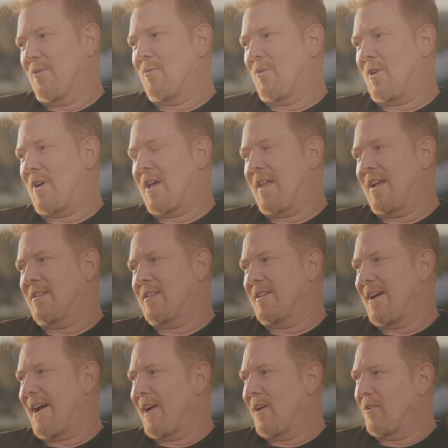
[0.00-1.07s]
Well, and that's
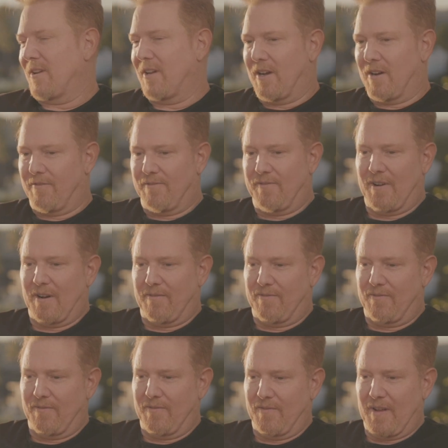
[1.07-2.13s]
the irony of
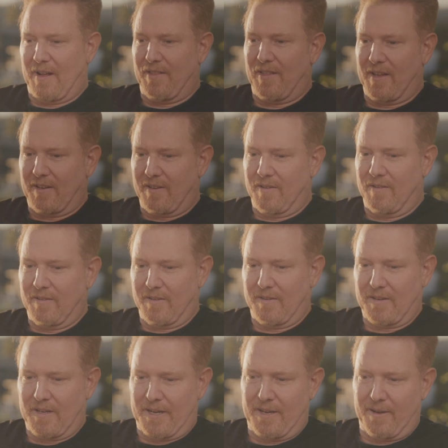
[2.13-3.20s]
I think,
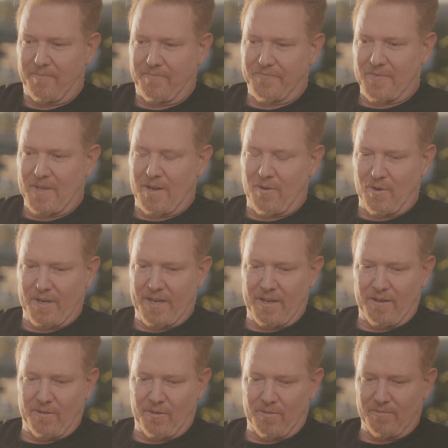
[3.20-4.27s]
I know we're
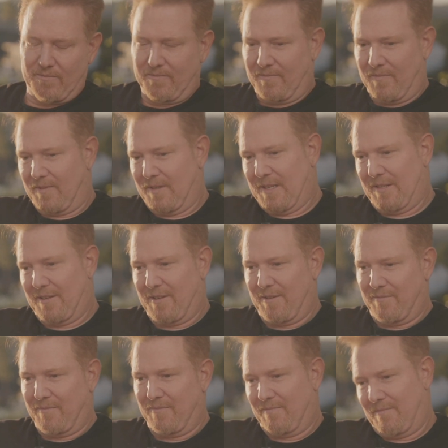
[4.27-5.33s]
getting a little
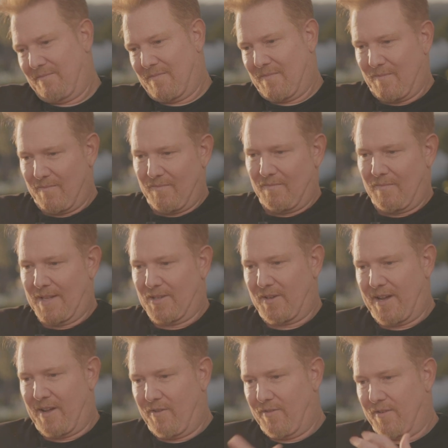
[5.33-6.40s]
into mental
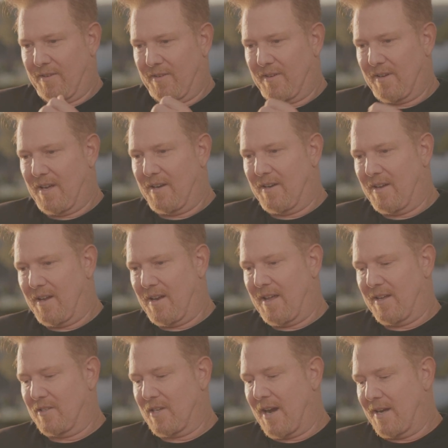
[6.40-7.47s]
health and
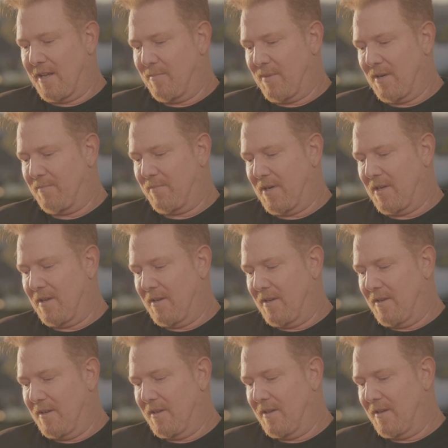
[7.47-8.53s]
anxiety, but
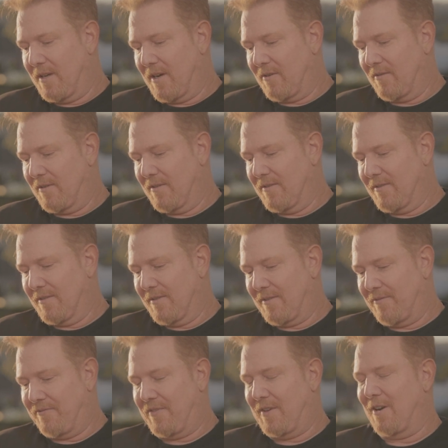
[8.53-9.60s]
the
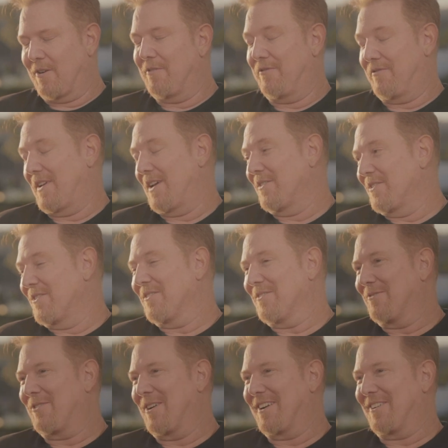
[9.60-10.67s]
fear of failure,
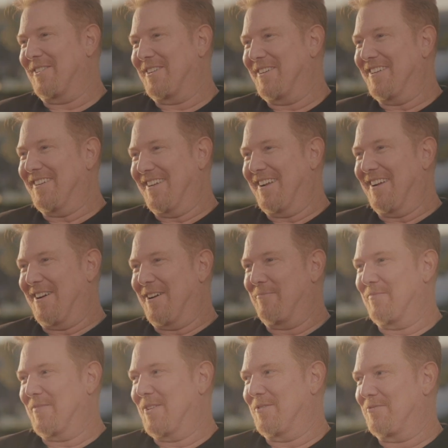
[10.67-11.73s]
frankly,
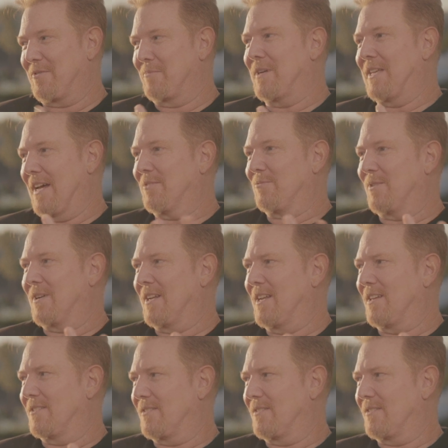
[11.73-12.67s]
because for me that's what it is.